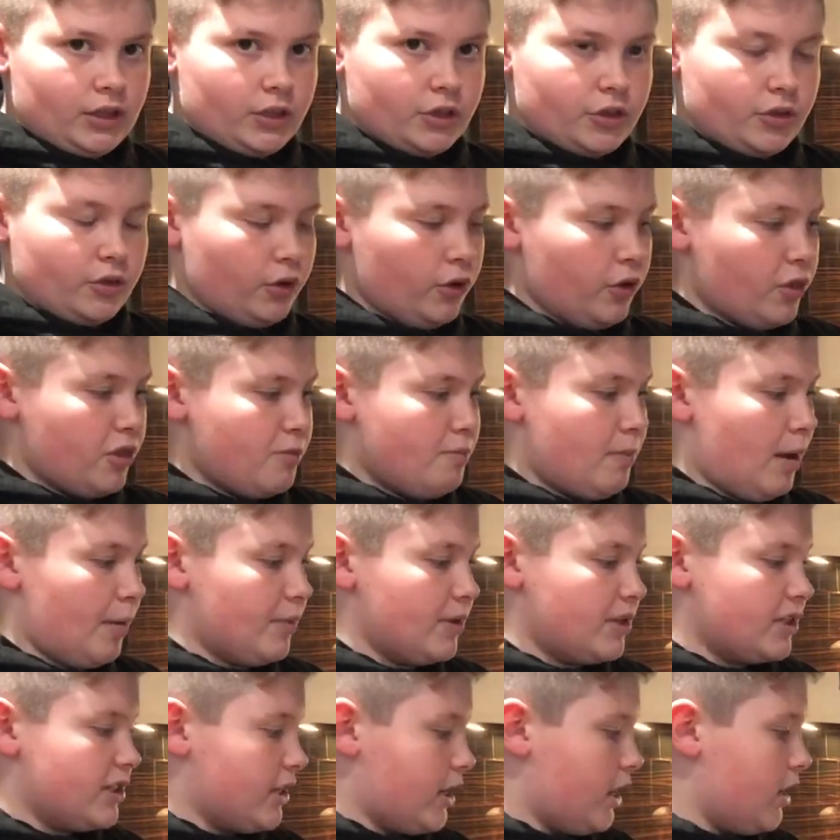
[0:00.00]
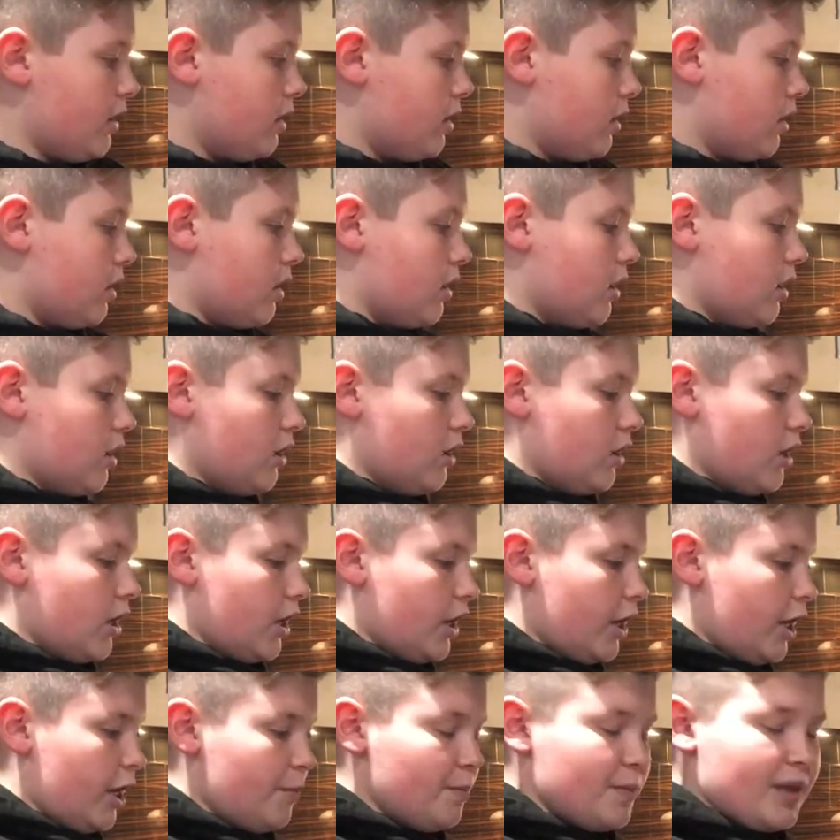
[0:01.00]
your thermometer.
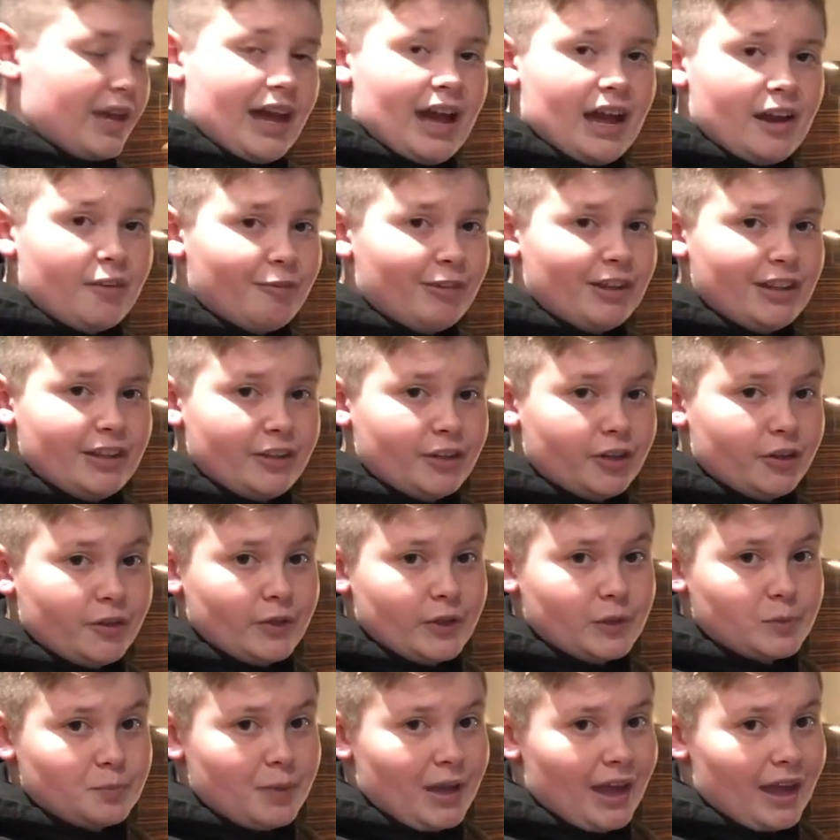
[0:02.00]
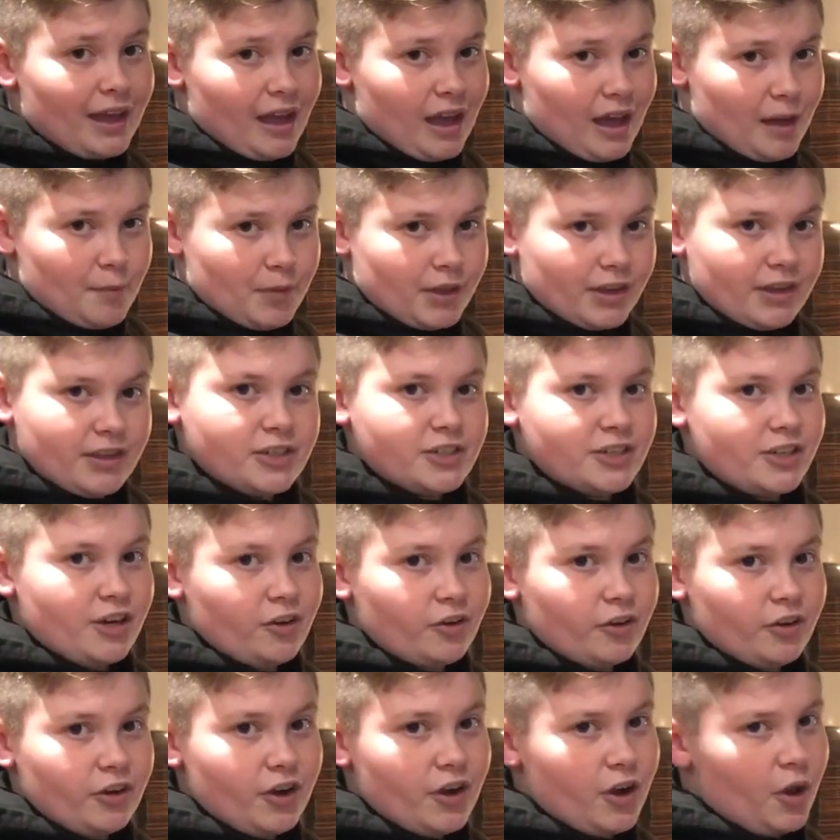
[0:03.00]
You can't really do this by eye because you're
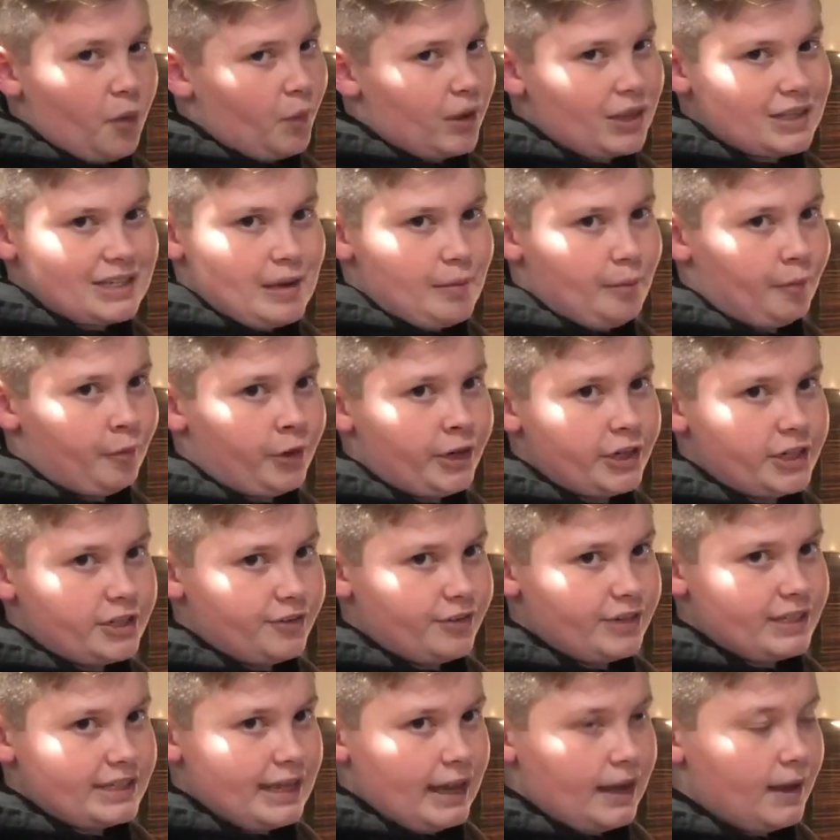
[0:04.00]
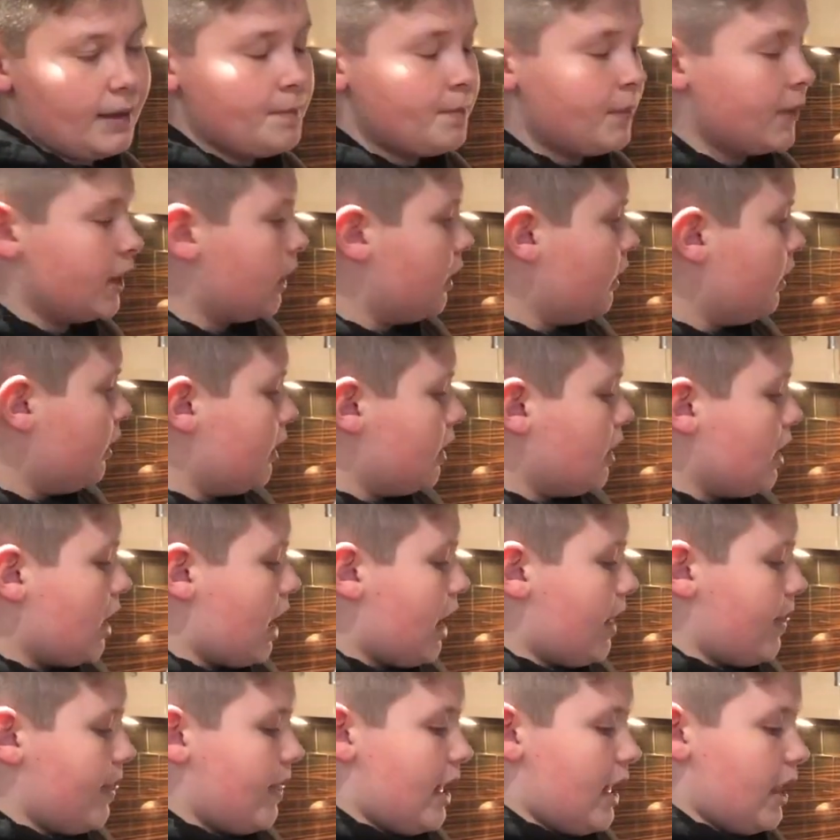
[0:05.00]
not going to know what temperature it's at.
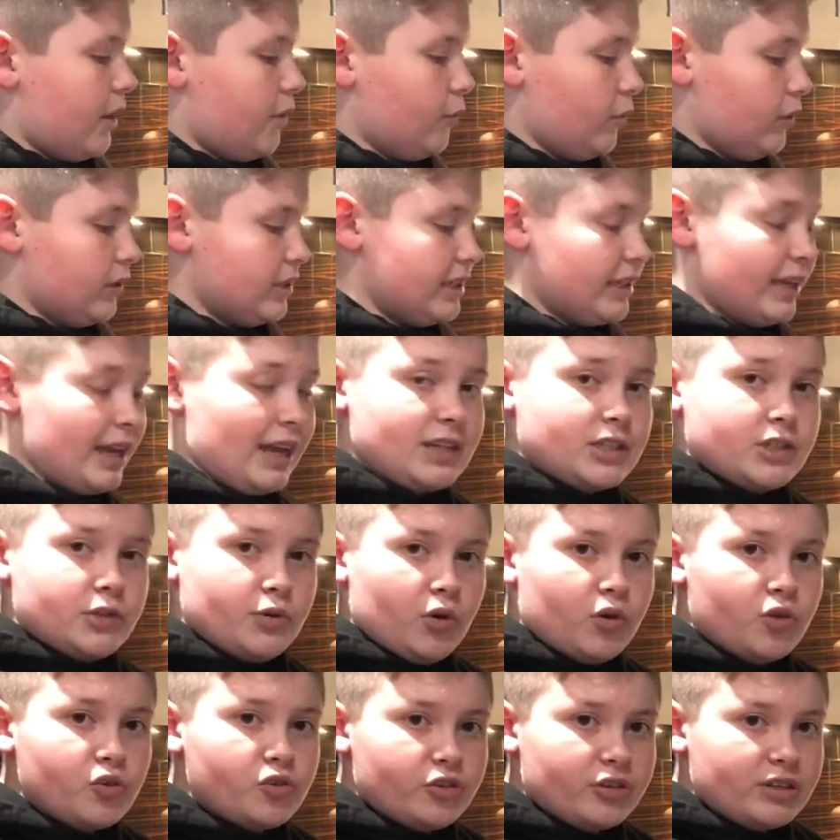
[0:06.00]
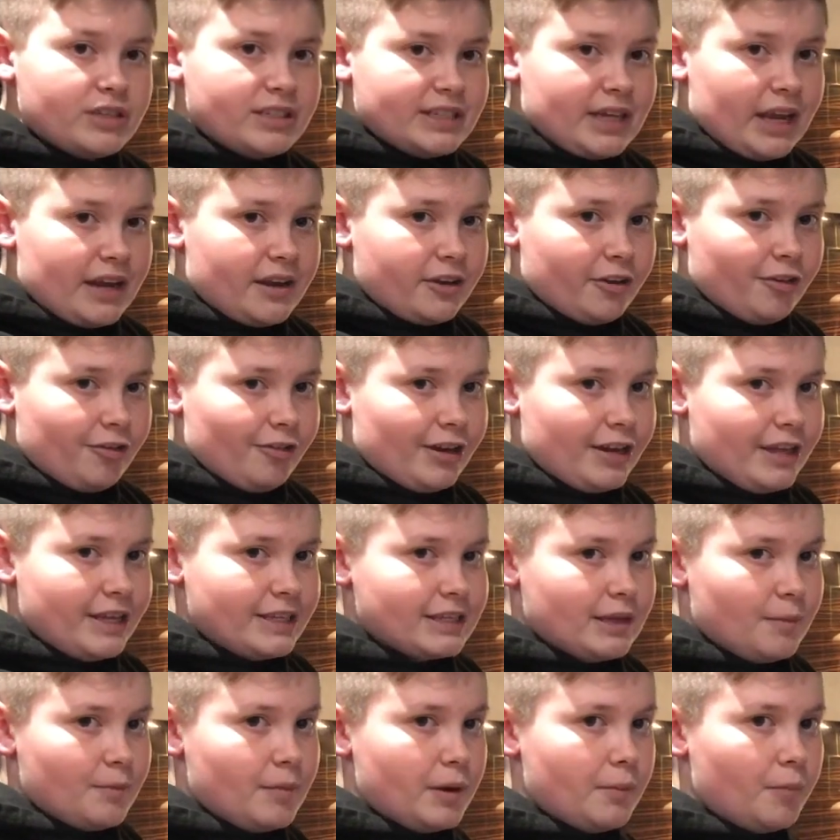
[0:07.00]
And then once it gets to 110
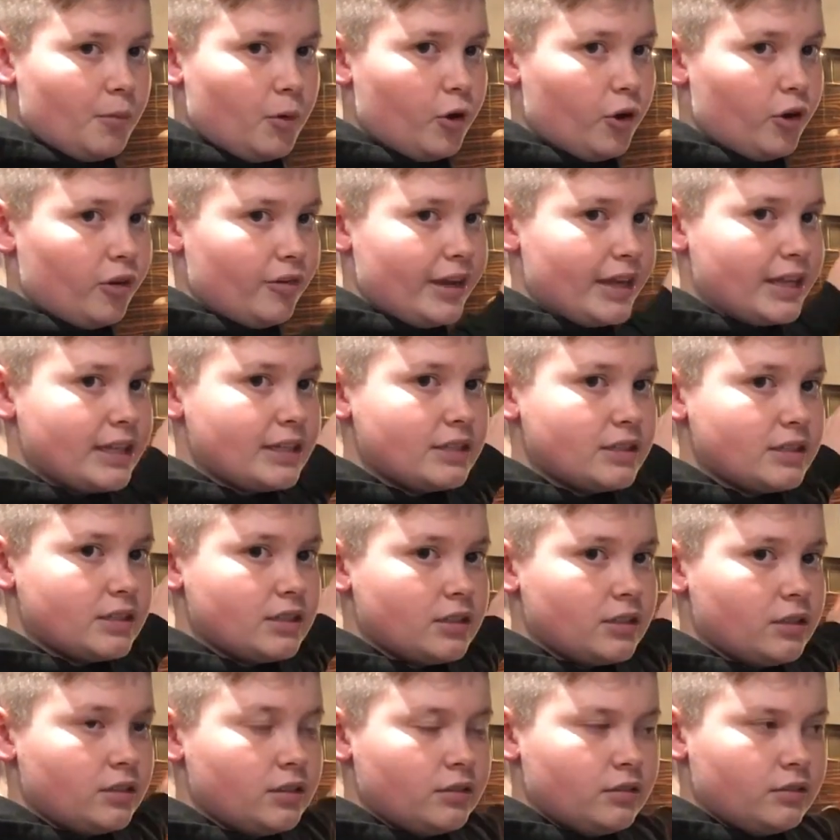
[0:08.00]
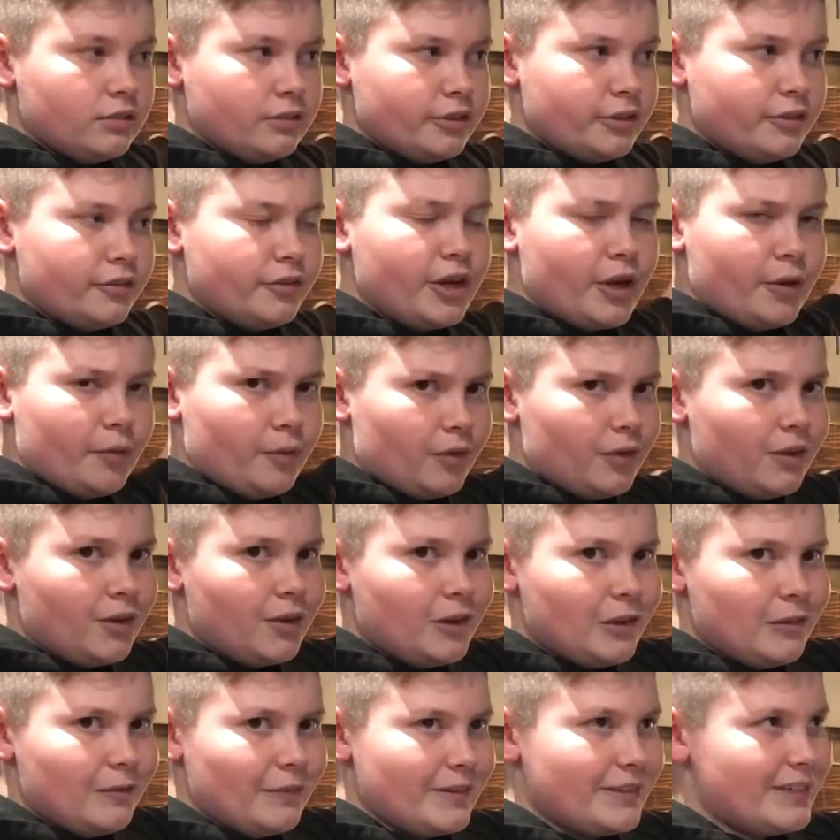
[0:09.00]
degrees, I'm going to pour it. No,
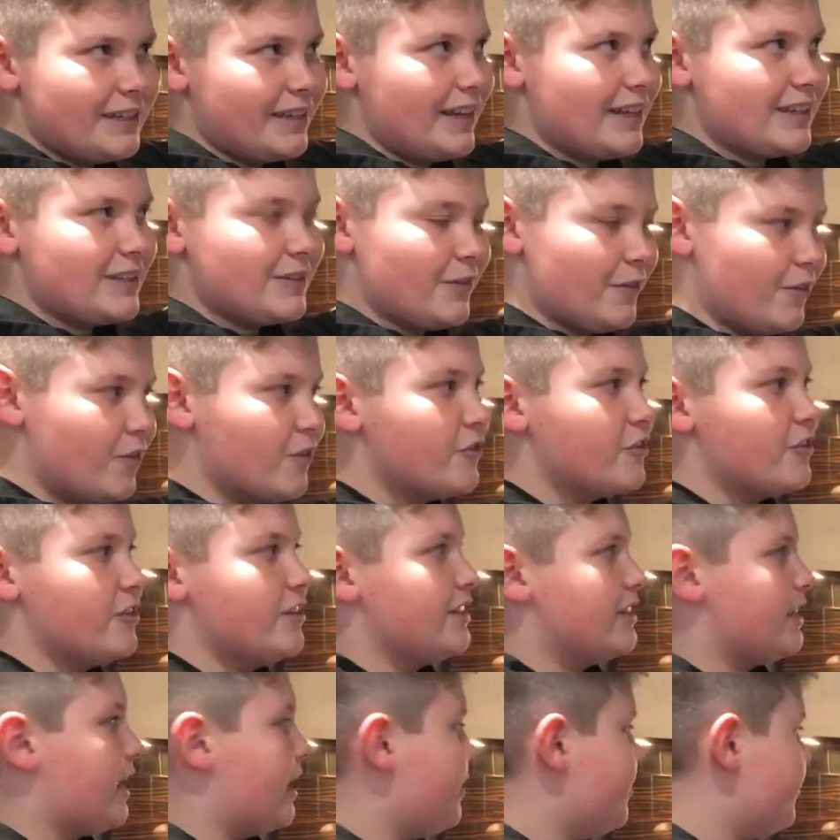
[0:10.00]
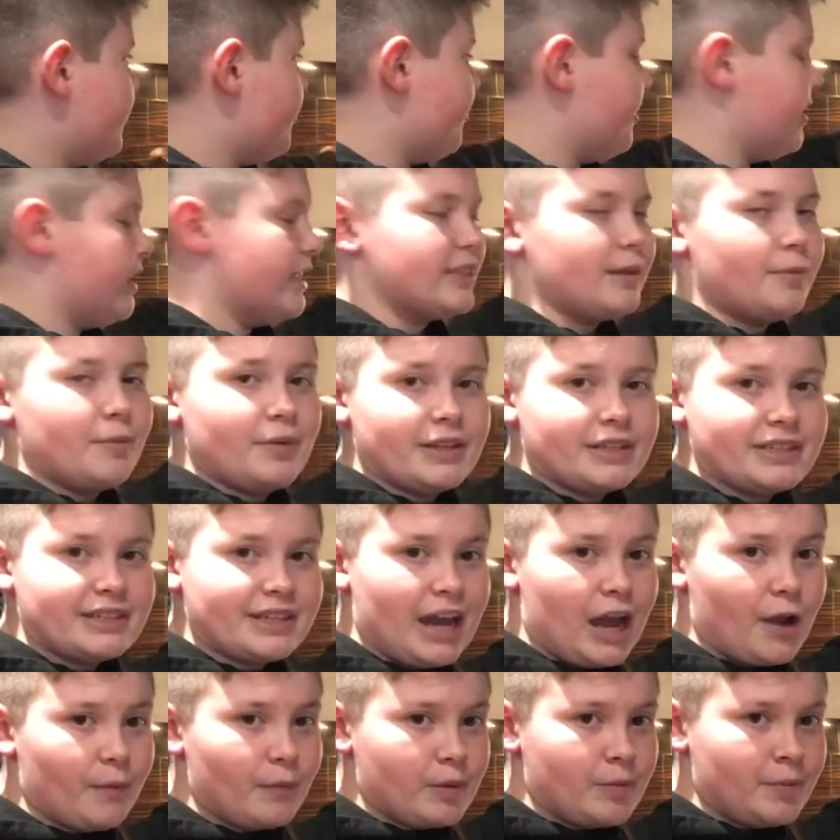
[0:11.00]
once it gets to 110 degrees, I'm going to
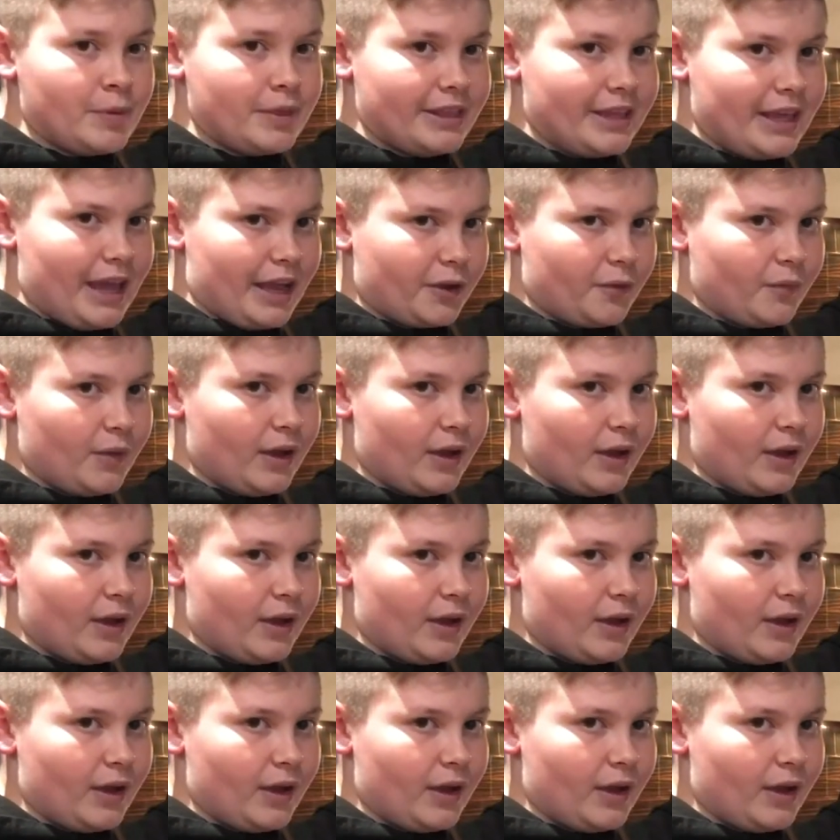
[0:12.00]
start whipping the egg